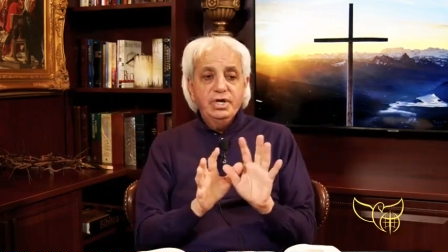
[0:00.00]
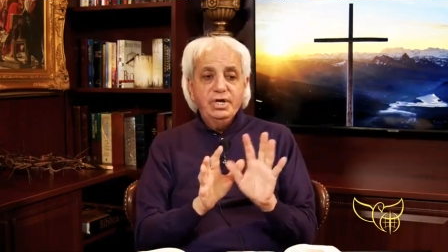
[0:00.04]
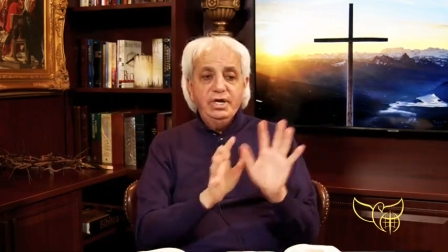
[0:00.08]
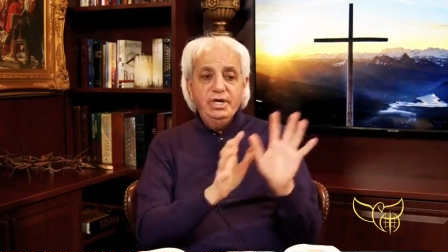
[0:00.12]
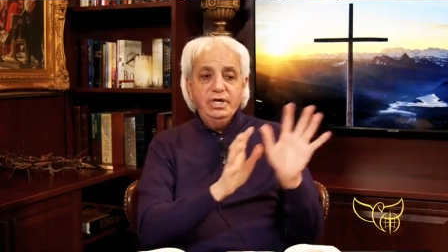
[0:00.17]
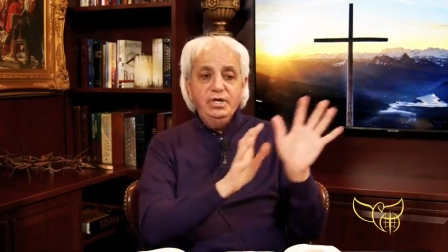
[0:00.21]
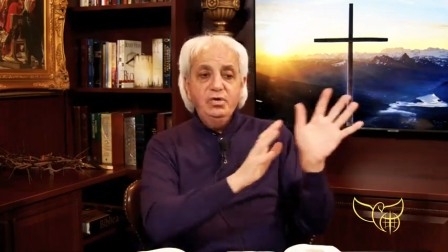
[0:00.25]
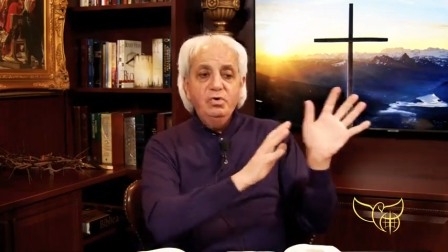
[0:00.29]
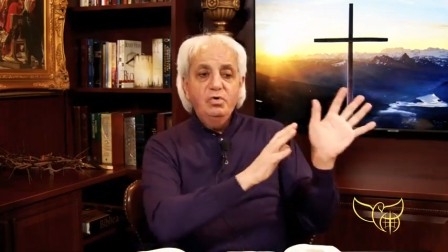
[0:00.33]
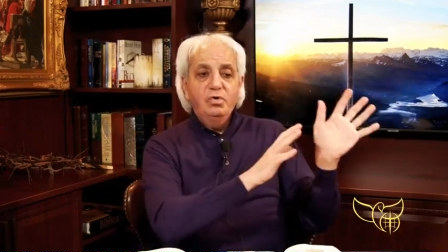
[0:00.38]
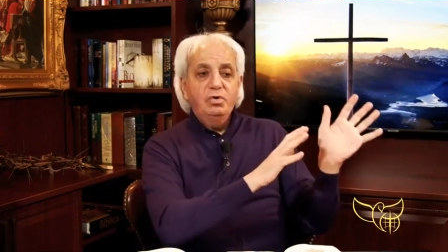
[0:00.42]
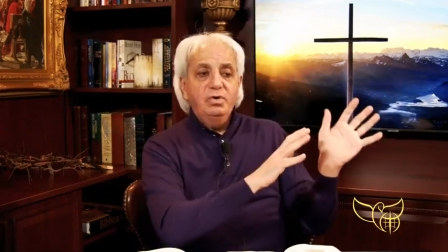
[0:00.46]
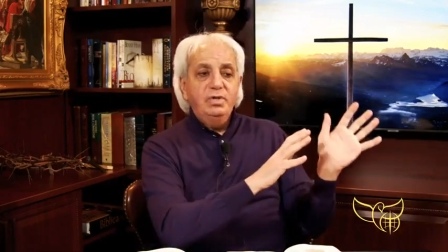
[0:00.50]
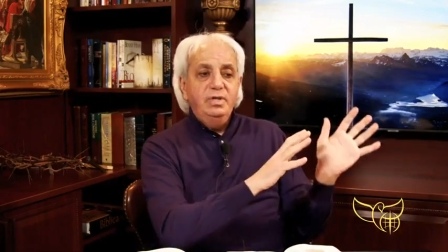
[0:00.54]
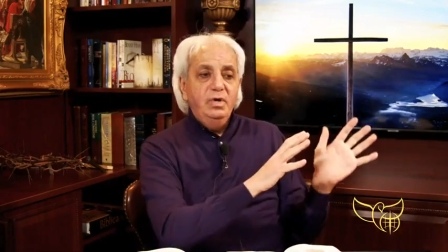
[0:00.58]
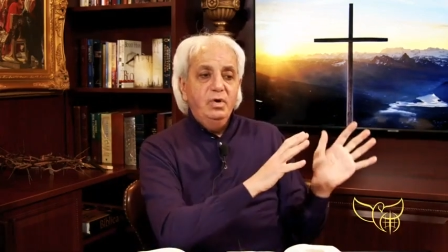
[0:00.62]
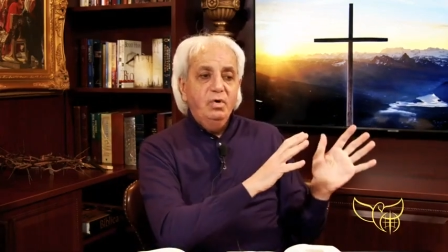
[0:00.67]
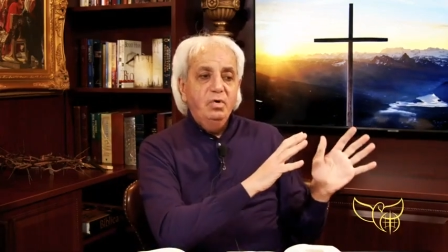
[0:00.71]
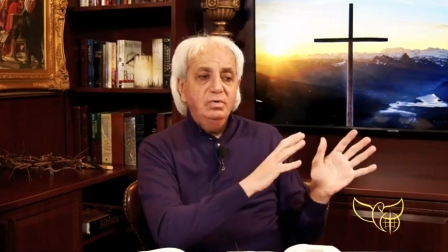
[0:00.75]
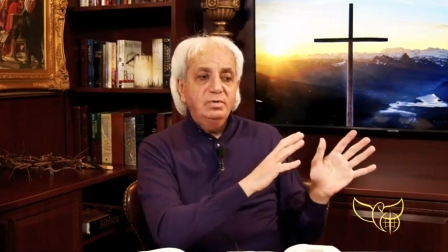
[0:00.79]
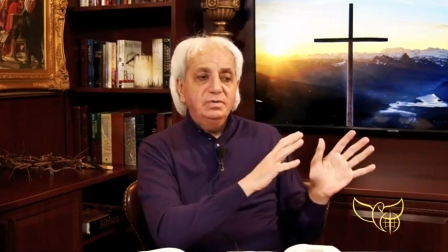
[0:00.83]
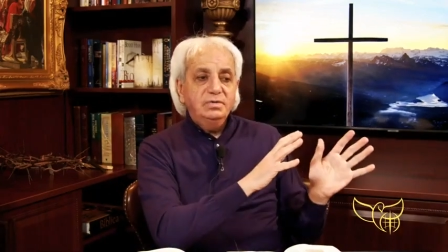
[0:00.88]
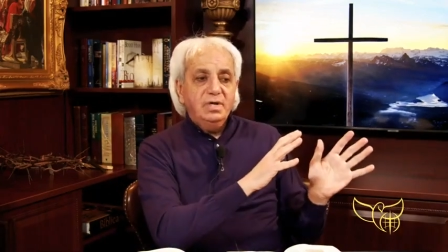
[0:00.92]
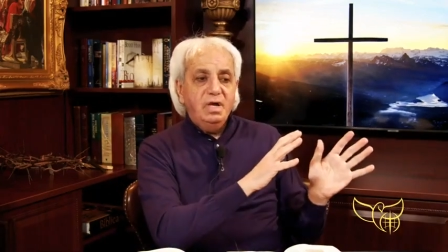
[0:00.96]
ignore the
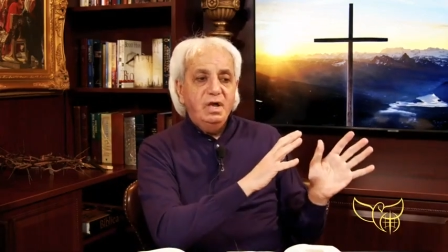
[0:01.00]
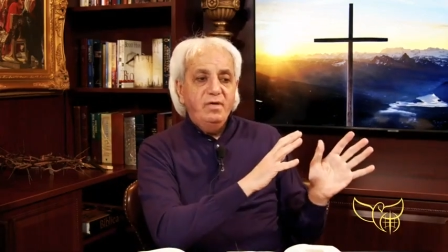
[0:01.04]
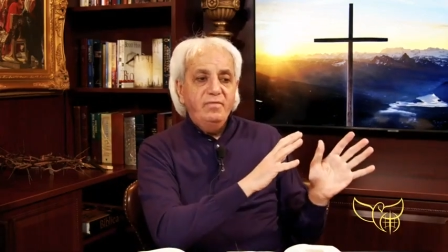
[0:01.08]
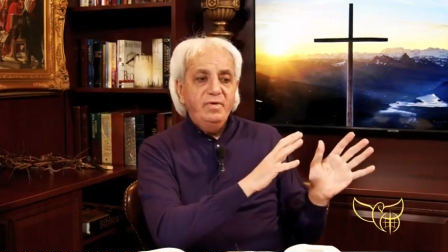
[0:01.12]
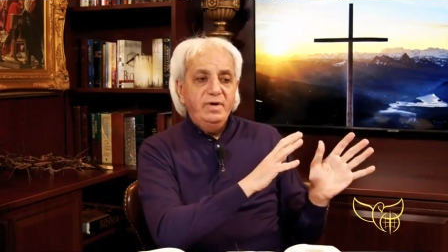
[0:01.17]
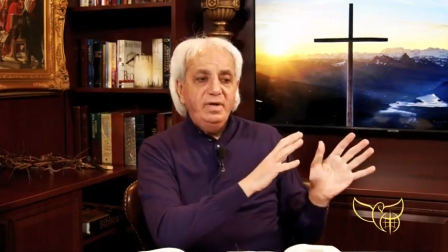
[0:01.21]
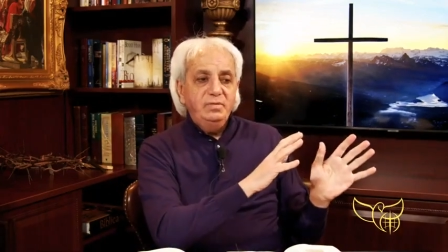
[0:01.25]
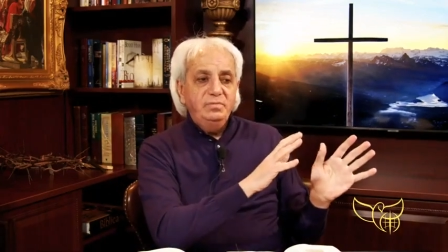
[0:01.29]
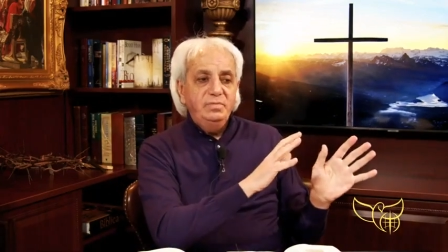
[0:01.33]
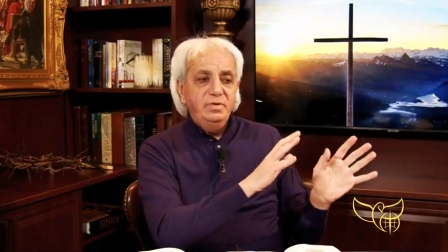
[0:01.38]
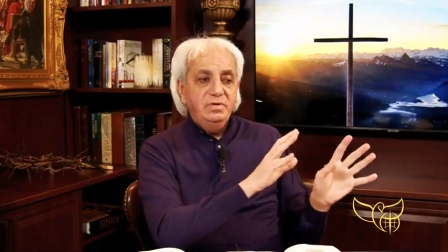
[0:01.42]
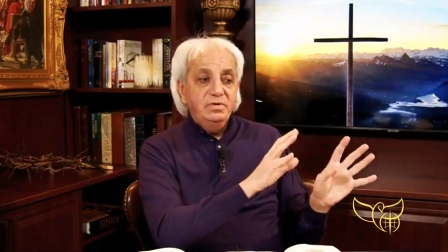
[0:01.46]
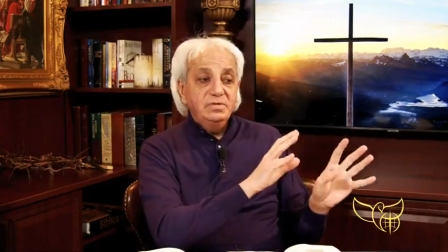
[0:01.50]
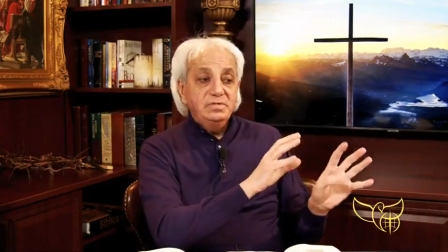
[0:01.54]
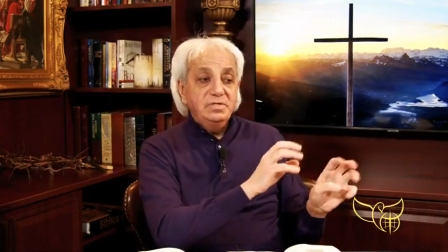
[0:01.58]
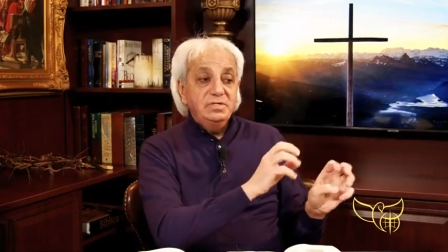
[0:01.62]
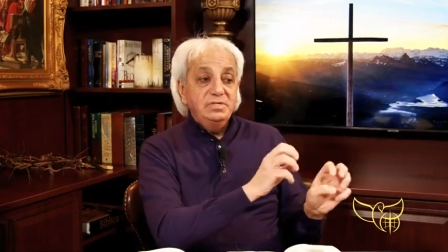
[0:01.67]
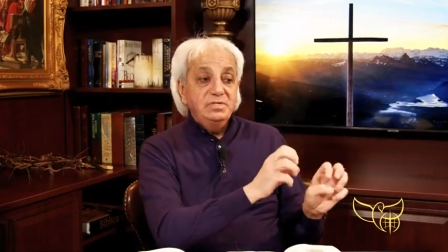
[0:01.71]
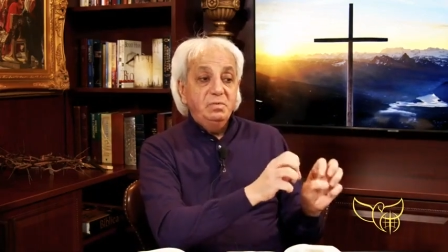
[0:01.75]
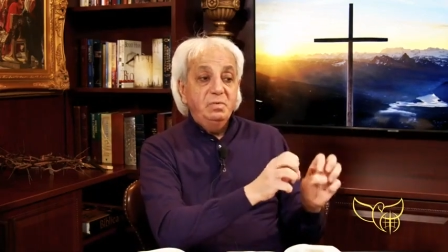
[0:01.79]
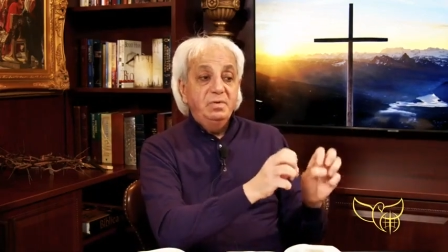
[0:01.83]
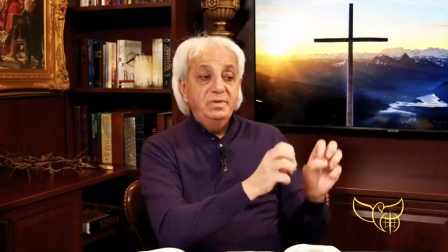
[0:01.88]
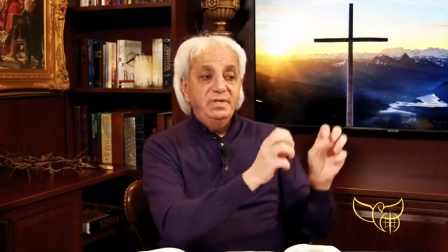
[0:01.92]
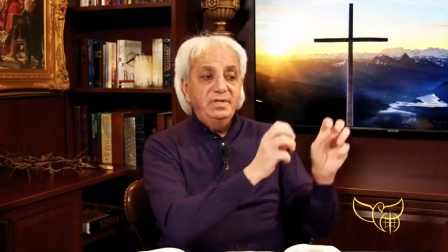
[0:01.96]
Old Covenant because they
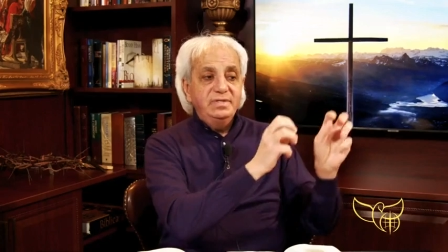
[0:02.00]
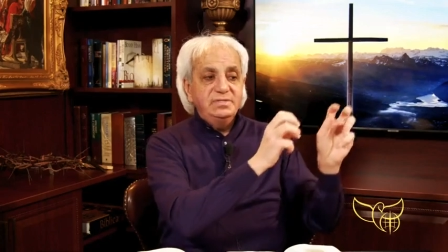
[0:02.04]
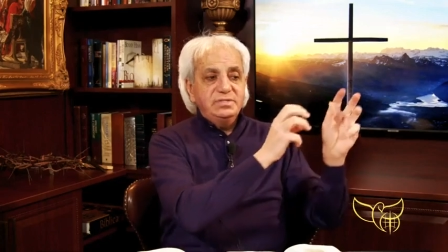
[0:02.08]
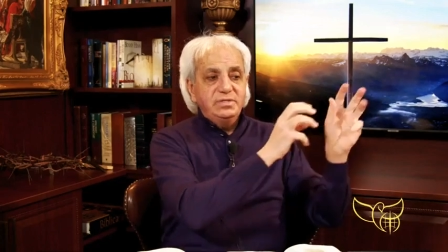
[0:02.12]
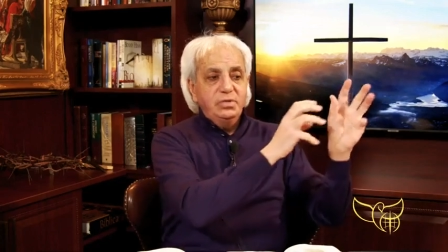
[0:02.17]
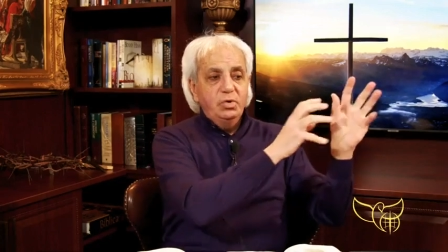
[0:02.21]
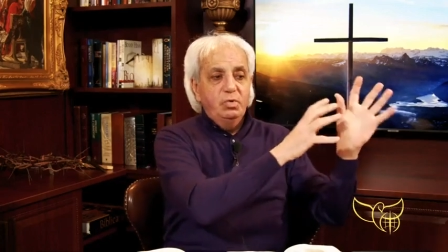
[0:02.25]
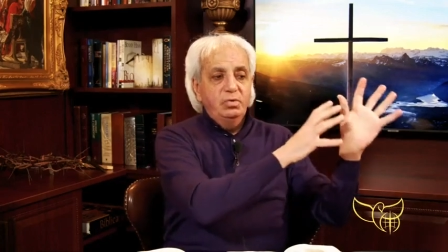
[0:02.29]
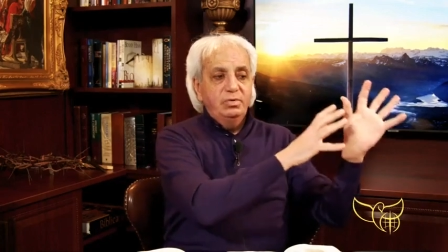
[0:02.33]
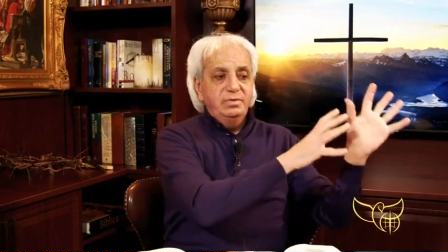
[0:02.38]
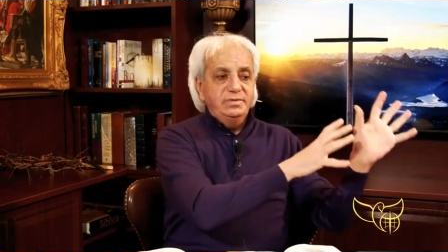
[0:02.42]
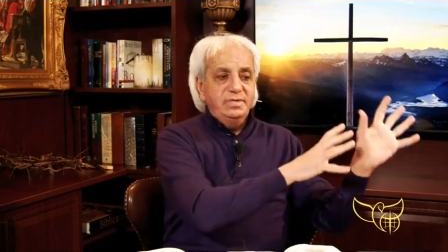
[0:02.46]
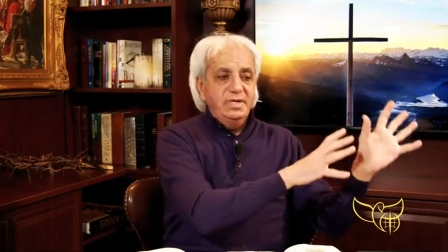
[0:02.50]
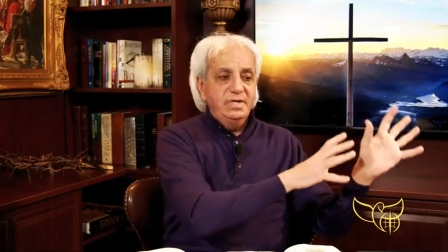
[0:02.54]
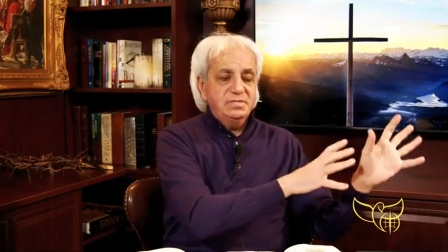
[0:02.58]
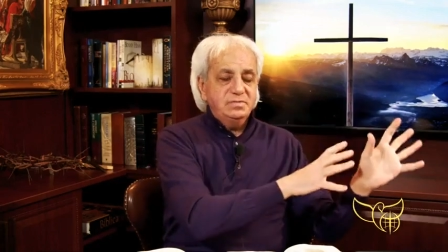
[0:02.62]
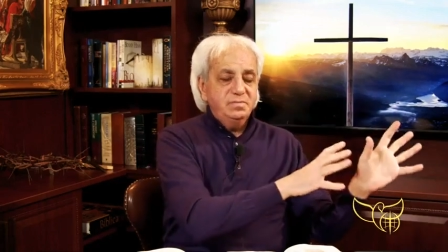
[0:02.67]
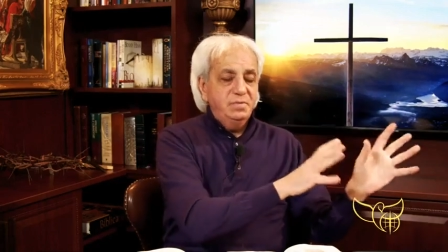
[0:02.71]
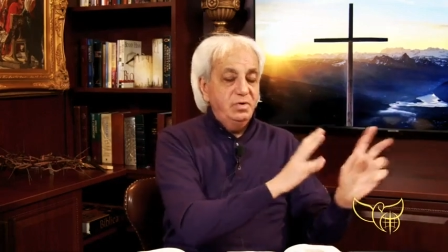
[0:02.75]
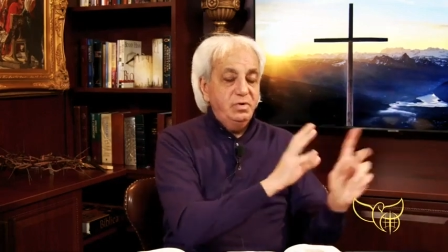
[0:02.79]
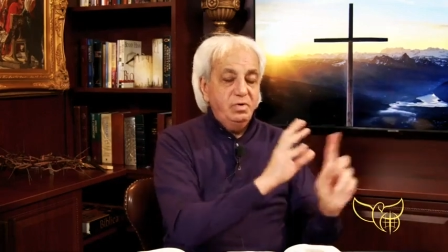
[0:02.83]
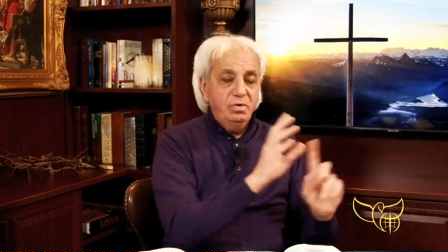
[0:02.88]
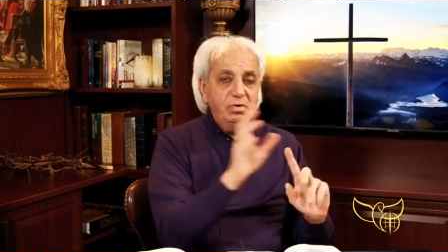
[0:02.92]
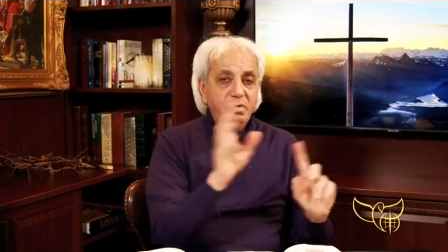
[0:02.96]
say, well, it's the Old Testament.